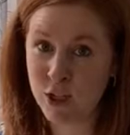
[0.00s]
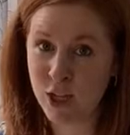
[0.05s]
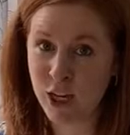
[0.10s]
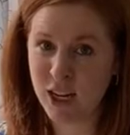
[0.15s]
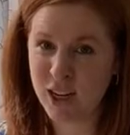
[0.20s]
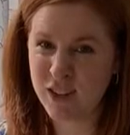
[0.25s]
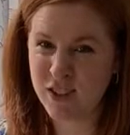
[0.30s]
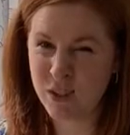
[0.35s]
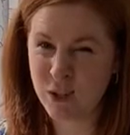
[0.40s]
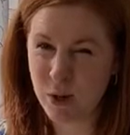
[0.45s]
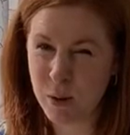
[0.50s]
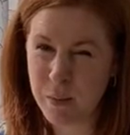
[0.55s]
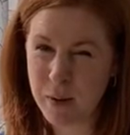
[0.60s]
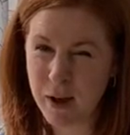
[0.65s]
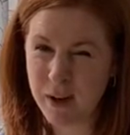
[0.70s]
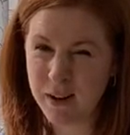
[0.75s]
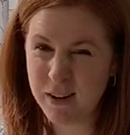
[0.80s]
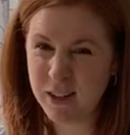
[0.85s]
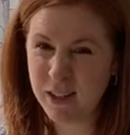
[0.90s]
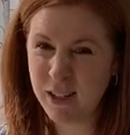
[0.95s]
and it took about
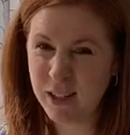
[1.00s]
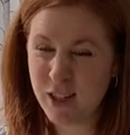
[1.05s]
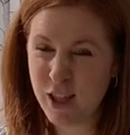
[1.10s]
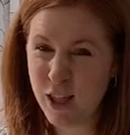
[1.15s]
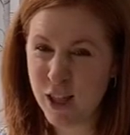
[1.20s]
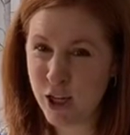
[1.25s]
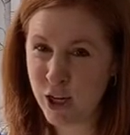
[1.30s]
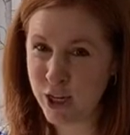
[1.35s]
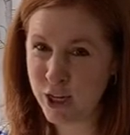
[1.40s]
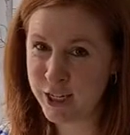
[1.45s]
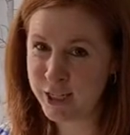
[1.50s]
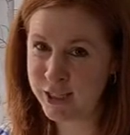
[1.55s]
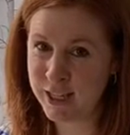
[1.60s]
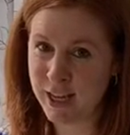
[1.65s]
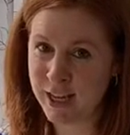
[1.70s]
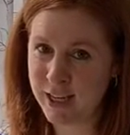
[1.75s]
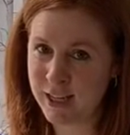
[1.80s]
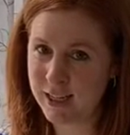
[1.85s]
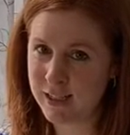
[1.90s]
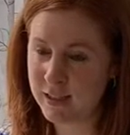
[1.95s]
30
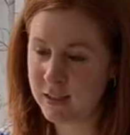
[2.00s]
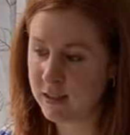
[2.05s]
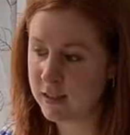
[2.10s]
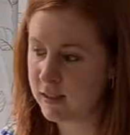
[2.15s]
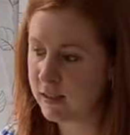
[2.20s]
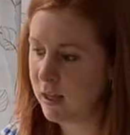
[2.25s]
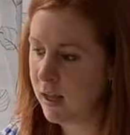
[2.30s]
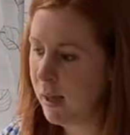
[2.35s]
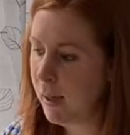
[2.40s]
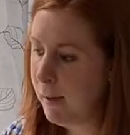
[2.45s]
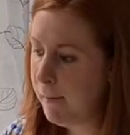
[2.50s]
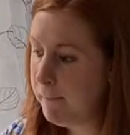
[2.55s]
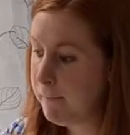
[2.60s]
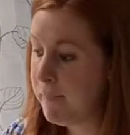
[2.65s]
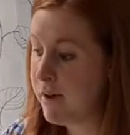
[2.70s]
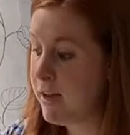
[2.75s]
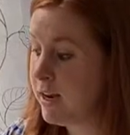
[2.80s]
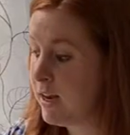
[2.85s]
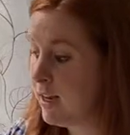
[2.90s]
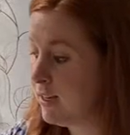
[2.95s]
seconds.
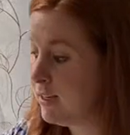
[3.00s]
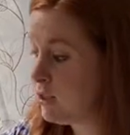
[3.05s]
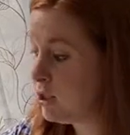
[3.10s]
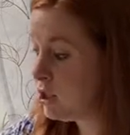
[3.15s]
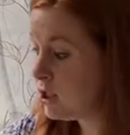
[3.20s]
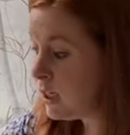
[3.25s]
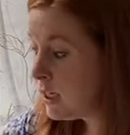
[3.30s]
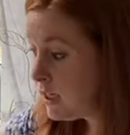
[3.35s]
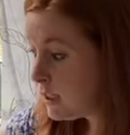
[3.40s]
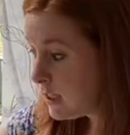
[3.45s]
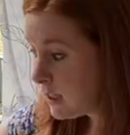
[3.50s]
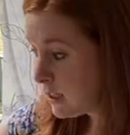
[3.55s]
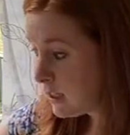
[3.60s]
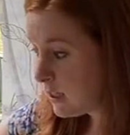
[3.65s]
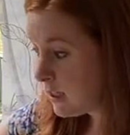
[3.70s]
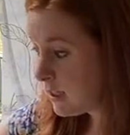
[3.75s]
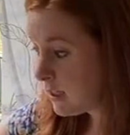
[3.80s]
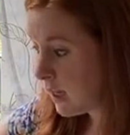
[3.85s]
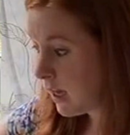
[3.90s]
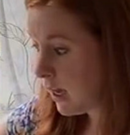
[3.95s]
But in
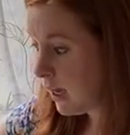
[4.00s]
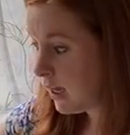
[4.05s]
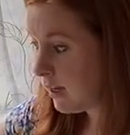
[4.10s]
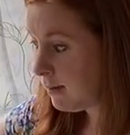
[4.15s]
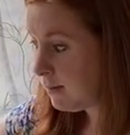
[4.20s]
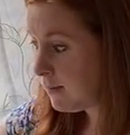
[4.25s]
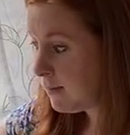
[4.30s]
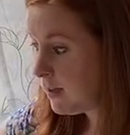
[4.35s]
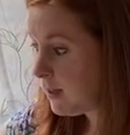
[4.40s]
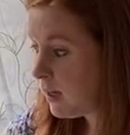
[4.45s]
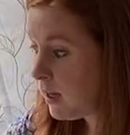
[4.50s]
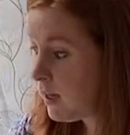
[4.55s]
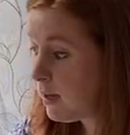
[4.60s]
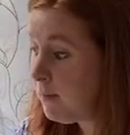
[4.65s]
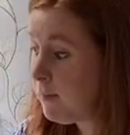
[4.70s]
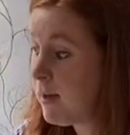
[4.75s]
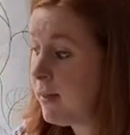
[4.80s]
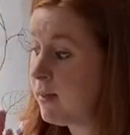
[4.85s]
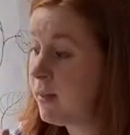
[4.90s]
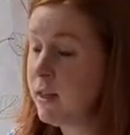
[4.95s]
Jesus' time, it
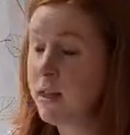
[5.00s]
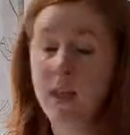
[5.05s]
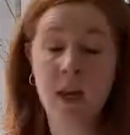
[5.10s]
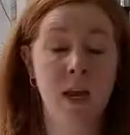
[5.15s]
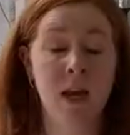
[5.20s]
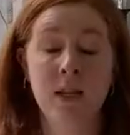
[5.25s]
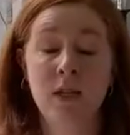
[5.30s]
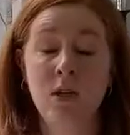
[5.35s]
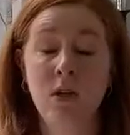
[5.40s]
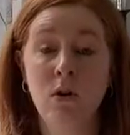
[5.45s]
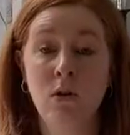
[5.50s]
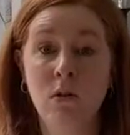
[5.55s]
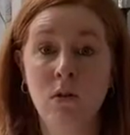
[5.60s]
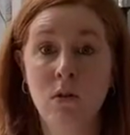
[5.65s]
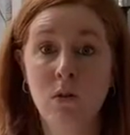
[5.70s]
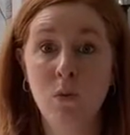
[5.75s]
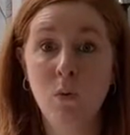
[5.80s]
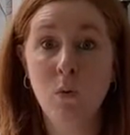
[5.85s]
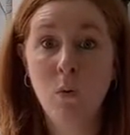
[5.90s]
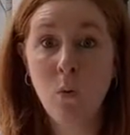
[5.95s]
meant that they had to go to
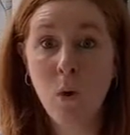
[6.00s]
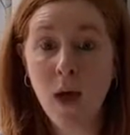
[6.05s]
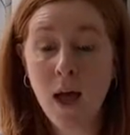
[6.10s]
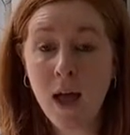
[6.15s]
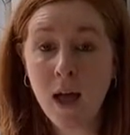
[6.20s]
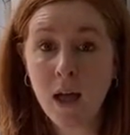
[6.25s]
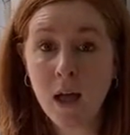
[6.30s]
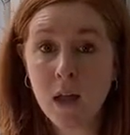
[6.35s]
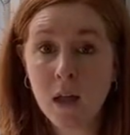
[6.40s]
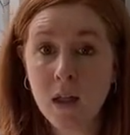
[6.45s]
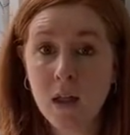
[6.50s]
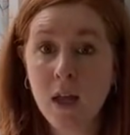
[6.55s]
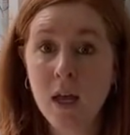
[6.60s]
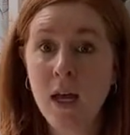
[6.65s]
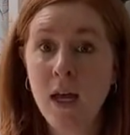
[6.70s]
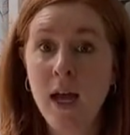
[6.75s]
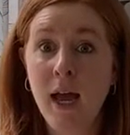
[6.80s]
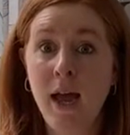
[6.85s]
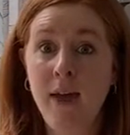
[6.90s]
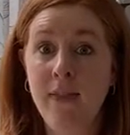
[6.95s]
the well,
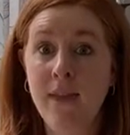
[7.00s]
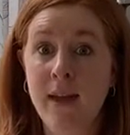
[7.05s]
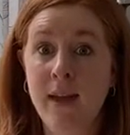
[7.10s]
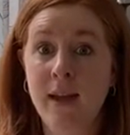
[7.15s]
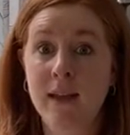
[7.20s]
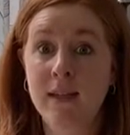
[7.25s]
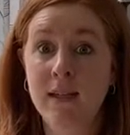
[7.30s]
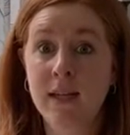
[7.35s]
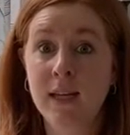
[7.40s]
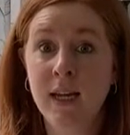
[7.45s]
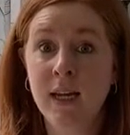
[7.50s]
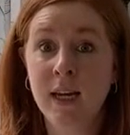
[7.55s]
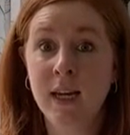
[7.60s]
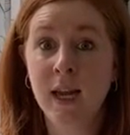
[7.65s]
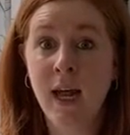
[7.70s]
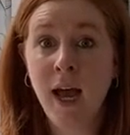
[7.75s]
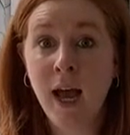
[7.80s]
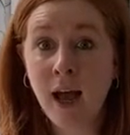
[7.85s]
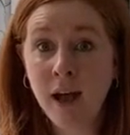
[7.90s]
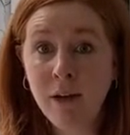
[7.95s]
and they had to get it
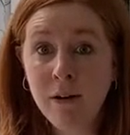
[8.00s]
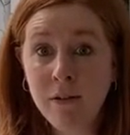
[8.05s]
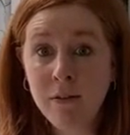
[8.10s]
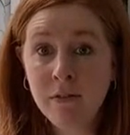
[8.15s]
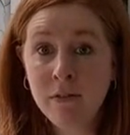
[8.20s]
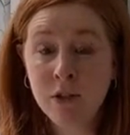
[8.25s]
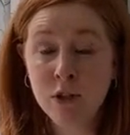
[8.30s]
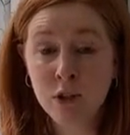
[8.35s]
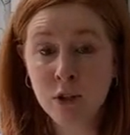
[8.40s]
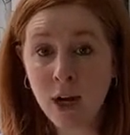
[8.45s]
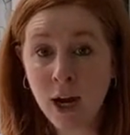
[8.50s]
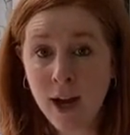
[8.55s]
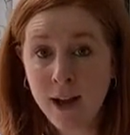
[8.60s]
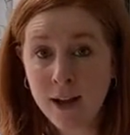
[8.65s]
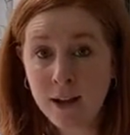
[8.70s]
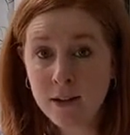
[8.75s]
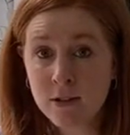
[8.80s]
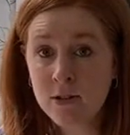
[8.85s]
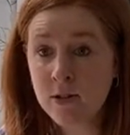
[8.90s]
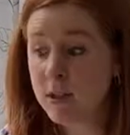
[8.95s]
out of the
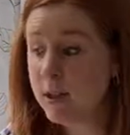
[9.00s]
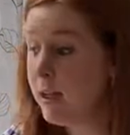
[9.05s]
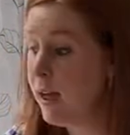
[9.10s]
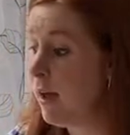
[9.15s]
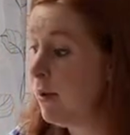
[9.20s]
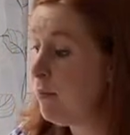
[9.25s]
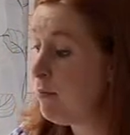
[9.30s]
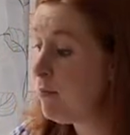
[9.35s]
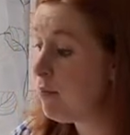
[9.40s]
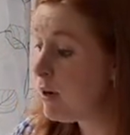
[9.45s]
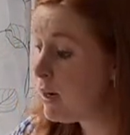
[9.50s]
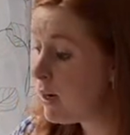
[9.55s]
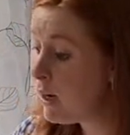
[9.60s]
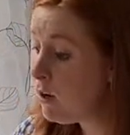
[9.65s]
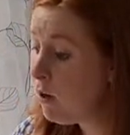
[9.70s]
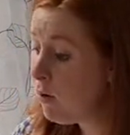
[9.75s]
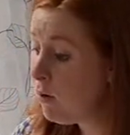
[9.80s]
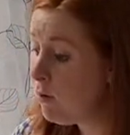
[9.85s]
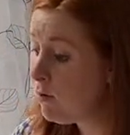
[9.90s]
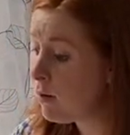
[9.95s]
ground and bring it
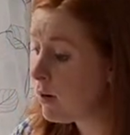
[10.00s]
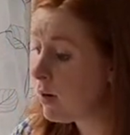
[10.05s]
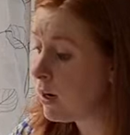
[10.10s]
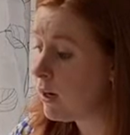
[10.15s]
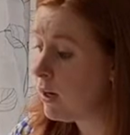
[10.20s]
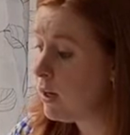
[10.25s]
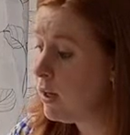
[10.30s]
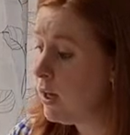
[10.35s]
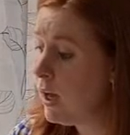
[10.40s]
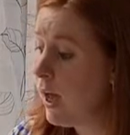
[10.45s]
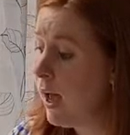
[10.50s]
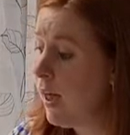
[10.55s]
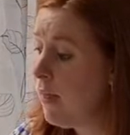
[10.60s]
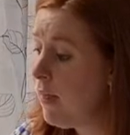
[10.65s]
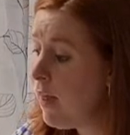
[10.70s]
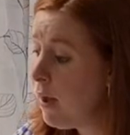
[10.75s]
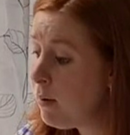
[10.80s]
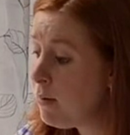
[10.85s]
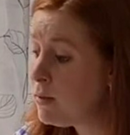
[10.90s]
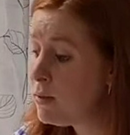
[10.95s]
over. And
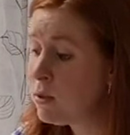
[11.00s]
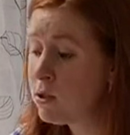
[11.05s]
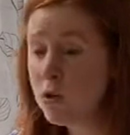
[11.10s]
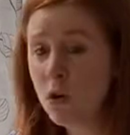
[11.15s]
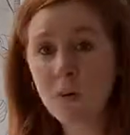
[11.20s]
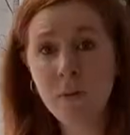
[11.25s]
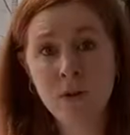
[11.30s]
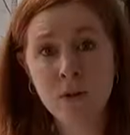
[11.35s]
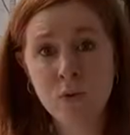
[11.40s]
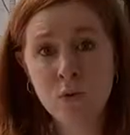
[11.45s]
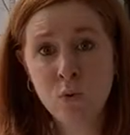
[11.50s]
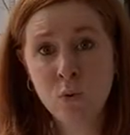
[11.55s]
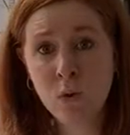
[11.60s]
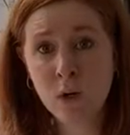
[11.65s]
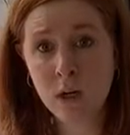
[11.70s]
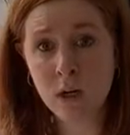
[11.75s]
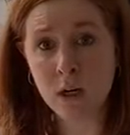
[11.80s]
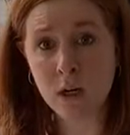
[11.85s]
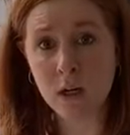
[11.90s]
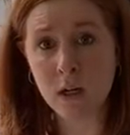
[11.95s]
that was so much work.